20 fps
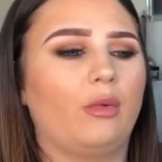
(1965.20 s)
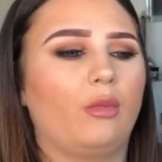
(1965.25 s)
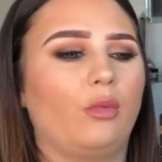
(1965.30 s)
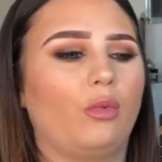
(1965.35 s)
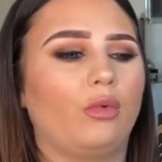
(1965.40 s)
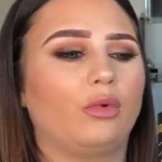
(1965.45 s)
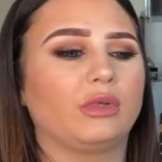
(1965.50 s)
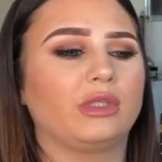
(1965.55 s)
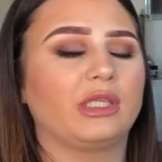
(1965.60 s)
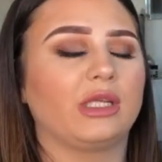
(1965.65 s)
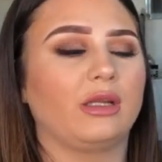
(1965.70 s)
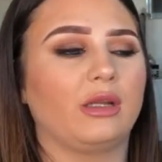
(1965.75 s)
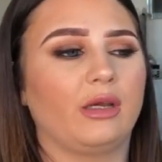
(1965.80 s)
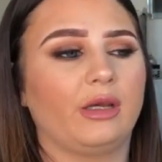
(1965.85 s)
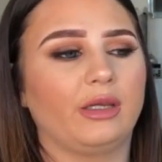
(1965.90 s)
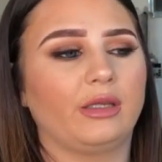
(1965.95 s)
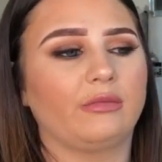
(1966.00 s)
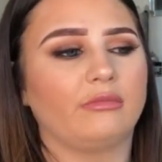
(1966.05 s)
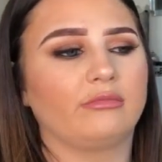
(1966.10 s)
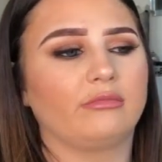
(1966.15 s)

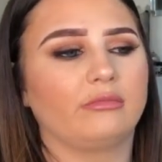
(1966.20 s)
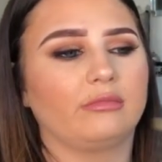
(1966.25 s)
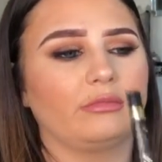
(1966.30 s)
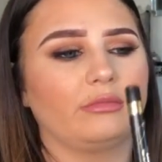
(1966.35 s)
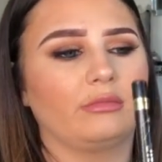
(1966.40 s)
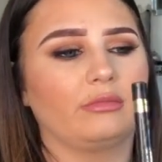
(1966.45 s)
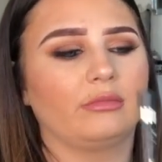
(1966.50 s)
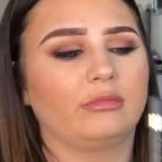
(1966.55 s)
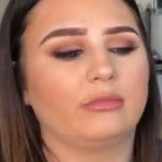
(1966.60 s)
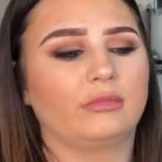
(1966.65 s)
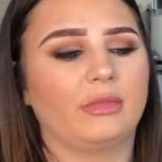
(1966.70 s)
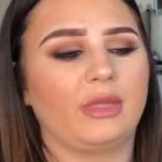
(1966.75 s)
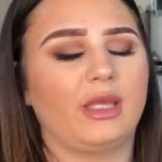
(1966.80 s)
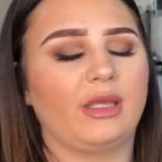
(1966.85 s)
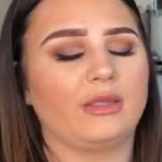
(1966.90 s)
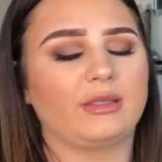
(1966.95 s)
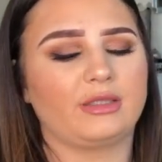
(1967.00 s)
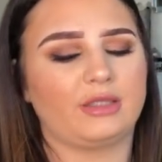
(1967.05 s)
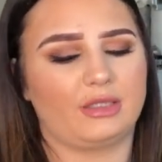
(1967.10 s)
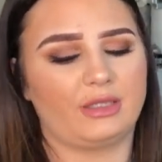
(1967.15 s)
waterline.
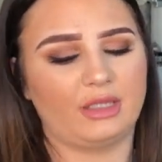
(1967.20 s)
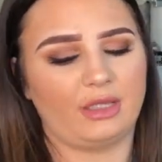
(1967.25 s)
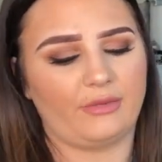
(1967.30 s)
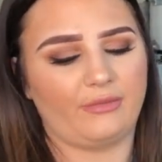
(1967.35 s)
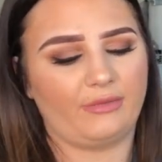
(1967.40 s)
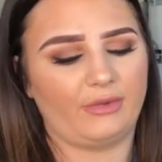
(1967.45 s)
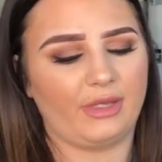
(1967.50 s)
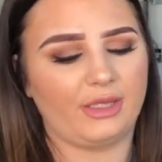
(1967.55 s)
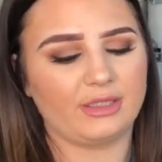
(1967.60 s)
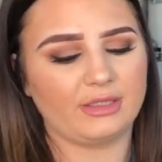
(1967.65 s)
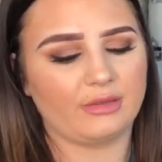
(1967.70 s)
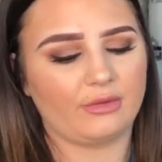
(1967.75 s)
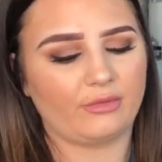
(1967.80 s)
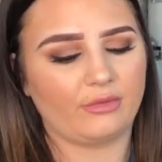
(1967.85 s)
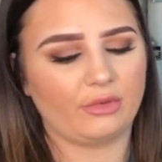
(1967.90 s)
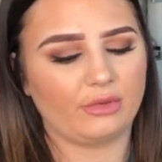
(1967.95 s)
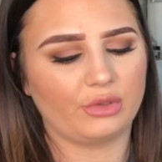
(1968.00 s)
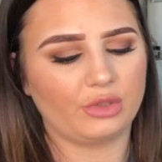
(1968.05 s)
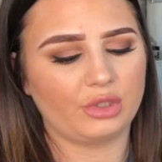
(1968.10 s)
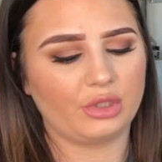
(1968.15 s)
It's just lovely. So I've
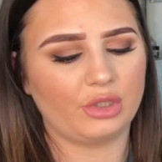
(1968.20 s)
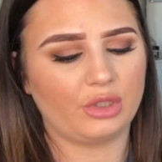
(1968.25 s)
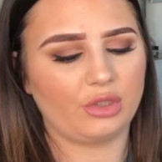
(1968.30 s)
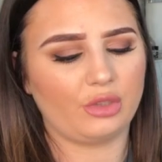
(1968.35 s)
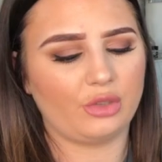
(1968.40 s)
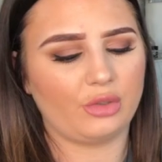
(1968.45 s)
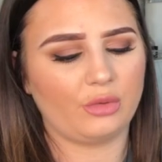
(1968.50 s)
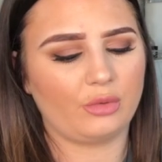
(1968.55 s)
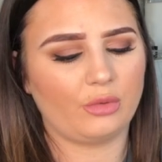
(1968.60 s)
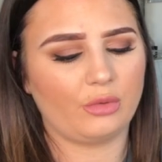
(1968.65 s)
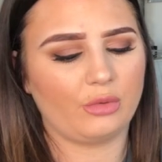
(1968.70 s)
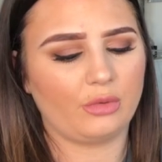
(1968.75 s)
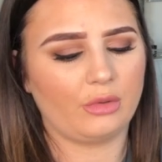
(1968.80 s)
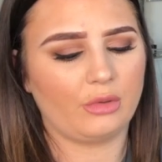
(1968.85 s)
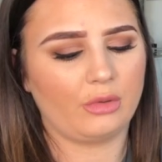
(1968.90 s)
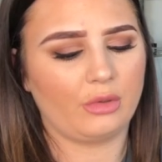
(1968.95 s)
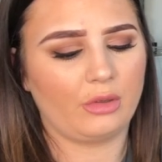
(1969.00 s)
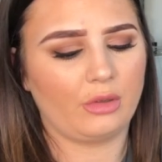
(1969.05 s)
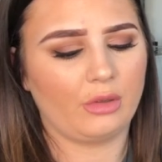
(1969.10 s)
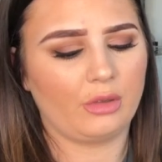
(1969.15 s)
got two
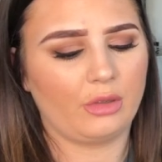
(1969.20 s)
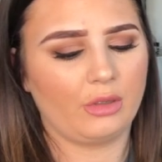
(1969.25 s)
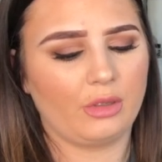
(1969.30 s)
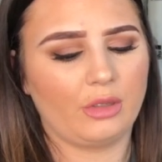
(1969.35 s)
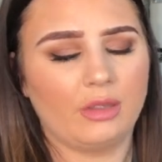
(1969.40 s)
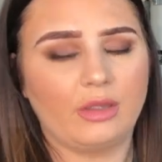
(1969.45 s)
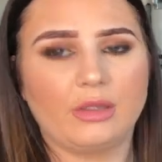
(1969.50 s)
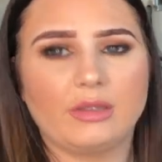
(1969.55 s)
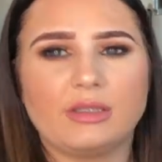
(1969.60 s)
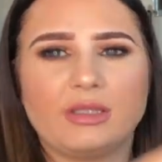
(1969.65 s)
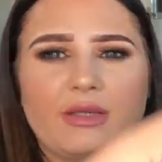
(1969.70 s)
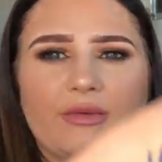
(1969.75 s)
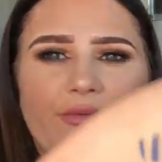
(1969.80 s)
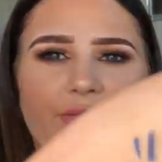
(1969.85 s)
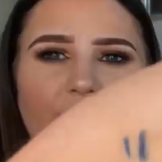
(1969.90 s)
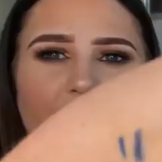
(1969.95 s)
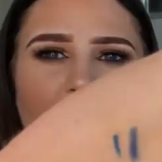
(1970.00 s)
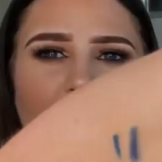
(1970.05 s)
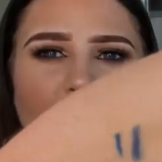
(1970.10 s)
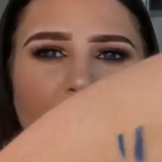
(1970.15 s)

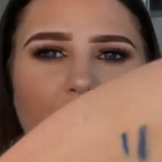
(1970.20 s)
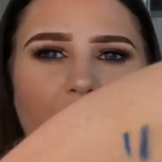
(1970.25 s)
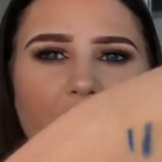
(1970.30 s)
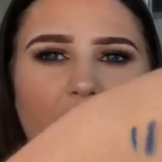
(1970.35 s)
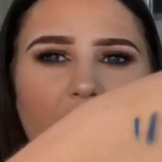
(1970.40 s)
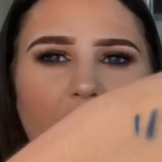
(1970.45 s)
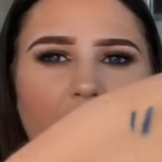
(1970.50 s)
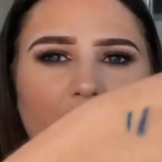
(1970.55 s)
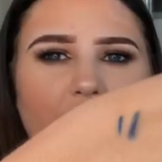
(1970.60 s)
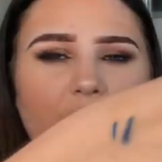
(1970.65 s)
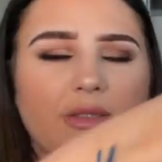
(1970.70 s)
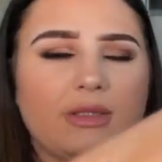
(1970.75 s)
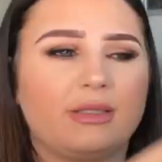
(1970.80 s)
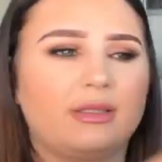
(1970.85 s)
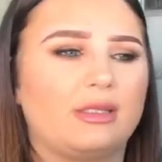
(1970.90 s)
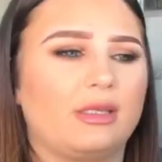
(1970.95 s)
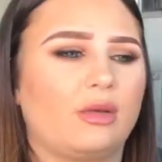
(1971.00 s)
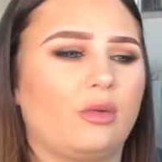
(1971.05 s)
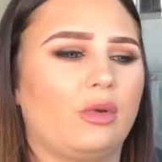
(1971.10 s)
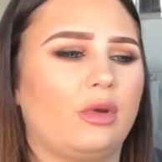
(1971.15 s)
different blues.
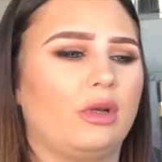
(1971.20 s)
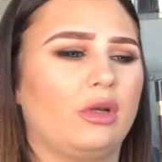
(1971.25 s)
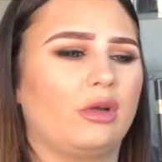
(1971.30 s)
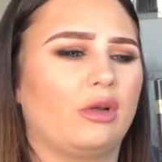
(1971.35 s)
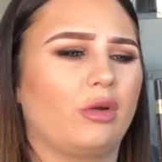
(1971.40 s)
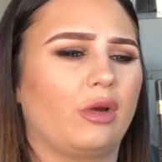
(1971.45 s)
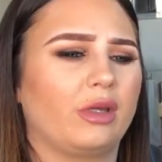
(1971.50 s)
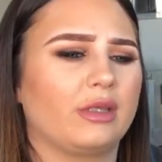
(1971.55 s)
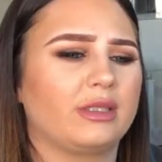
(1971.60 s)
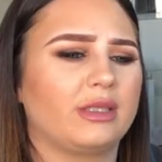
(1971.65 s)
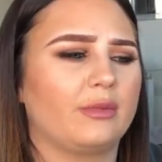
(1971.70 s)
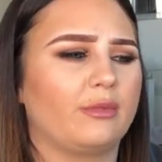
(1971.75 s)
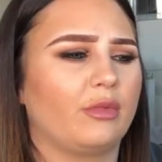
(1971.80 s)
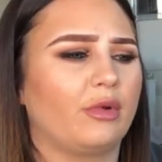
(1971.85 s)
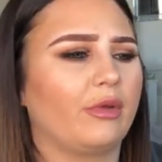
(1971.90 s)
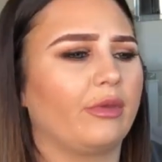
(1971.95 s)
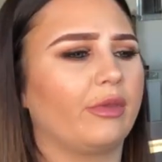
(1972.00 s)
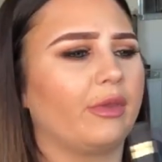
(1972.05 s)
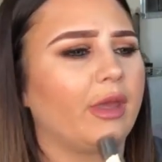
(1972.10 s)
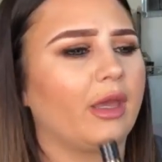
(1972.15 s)
They look quite
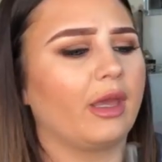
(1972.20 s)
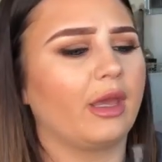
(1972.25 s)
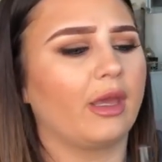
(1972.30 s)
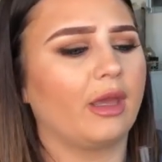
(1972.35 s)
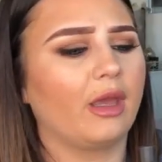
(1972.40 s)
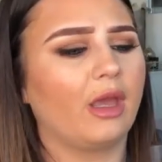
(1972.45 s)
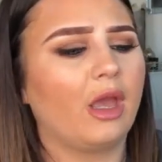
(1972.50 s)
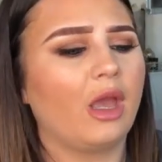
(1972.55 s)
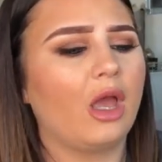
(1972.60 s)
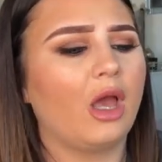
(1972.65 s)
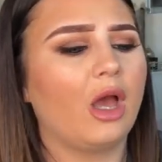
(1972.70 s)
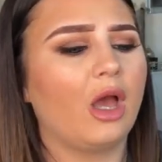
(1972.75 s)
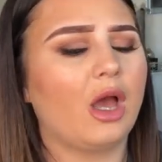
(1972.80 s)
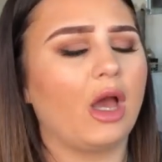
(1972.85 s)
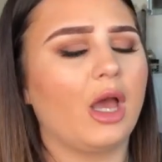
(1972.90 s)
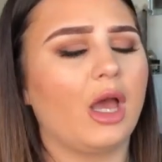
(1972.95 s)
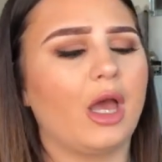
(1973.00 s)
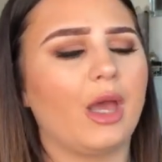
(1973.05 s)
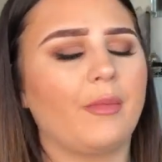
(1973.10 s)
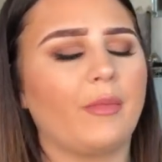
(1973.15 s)
similar on there.
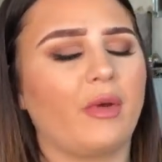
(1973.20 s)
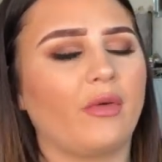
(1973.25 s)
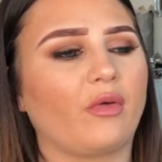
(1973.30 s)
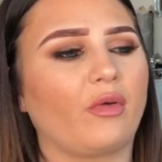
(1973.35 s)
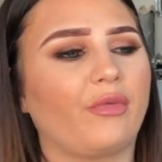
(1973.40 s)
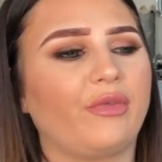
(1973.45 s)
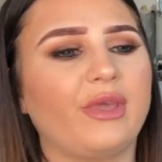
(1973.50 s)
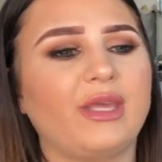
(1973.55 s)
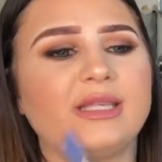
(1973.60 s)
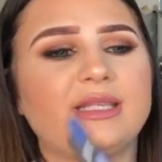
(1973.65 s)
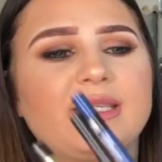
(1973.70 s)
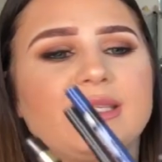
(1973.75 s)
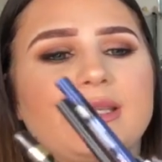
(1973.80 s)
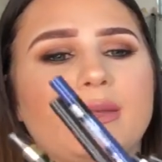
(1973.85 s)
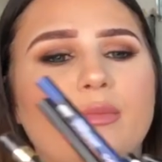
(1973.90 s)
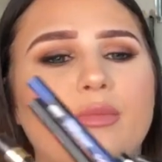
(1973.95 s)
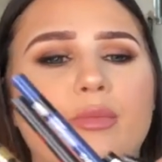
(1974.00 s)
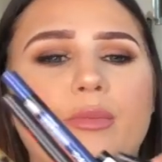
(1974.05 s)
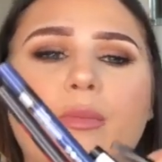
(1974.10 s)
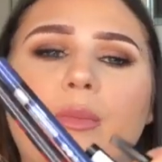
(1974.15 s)
I've got this. It's
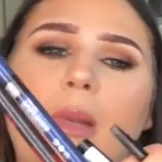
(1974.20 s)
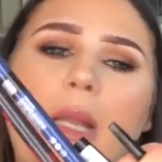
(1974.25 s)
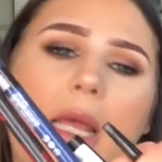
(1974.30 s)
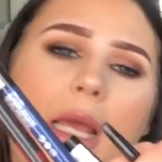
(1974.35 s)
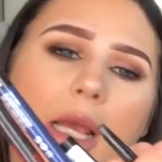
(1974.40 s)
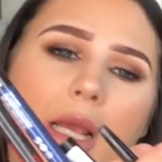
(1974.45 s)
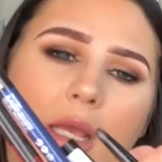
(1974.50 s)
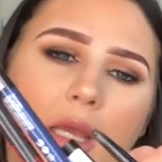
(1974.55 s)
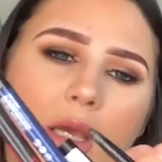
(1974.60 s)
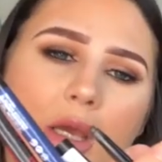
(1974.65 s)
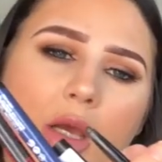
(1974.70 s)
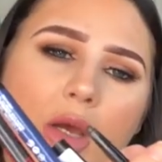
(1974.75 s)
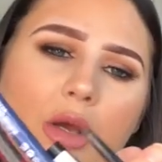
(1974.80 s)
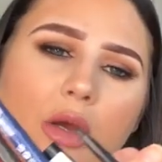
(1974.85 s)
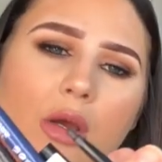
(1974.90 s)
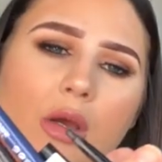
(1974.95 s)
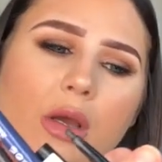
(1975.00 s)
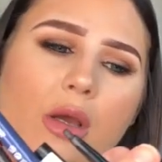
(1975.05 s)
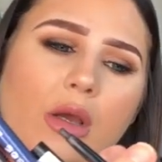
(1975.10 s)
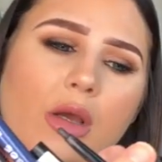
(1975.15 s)
a black
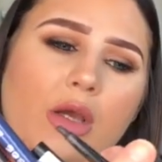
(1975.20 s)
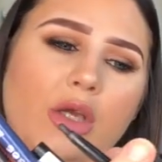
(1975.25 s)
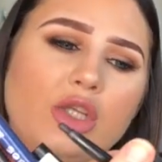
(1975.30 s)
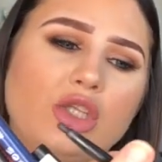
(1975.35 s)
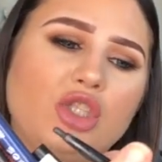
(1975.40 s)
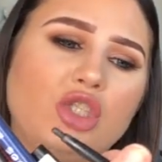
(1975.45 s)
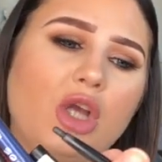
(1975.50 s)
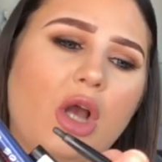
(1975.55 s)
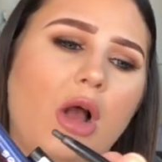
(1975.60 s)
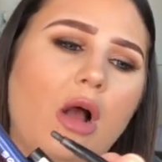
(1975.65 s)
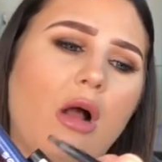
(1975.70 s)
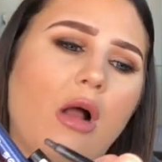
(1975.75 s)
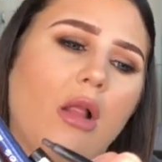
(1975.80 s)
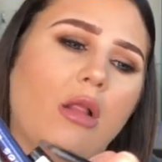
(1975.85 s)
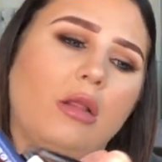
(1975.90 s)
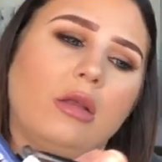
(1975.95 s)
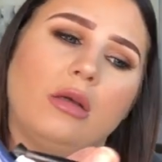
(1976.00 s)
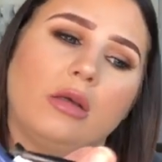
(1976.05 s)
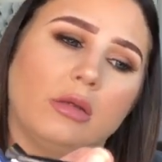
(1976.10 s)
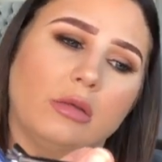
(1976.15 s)

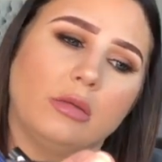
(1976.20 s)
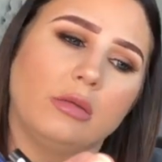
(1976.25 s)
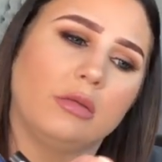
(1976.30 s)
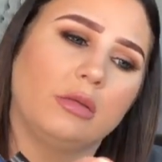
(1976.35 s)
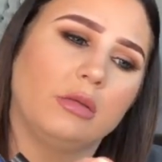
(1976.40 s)
Kajal